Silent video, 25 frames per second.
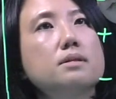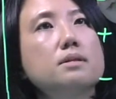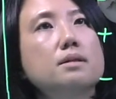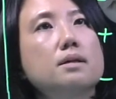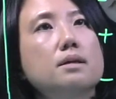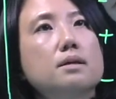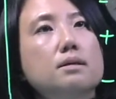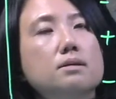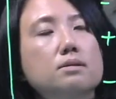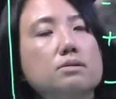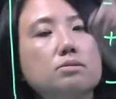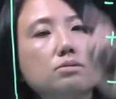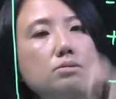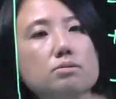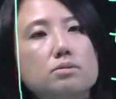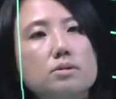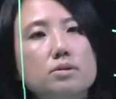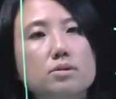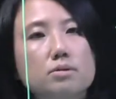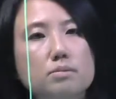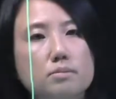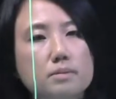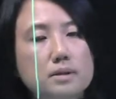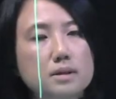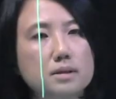are
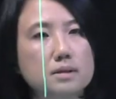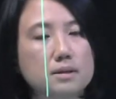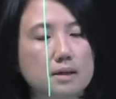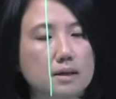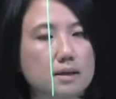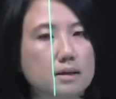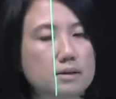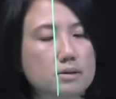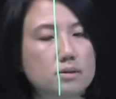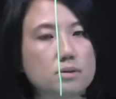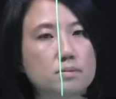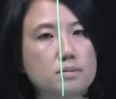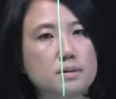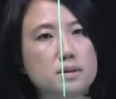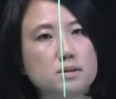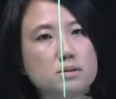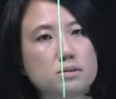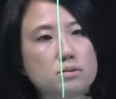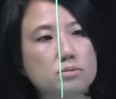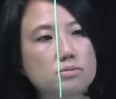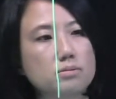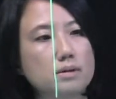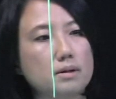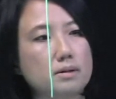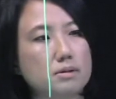qubits
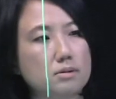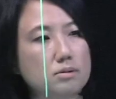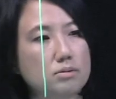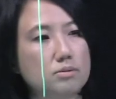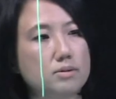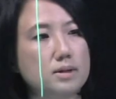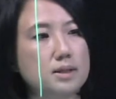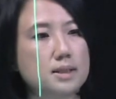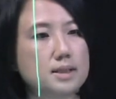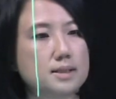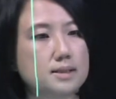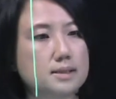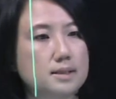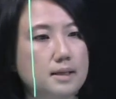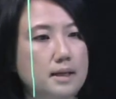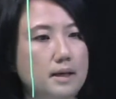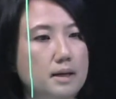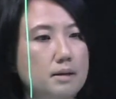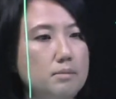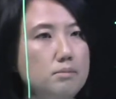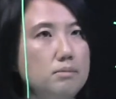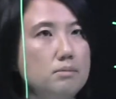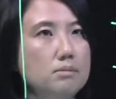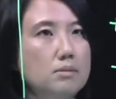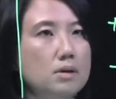2 and 3 the
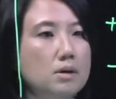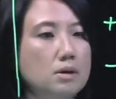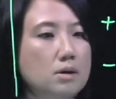same?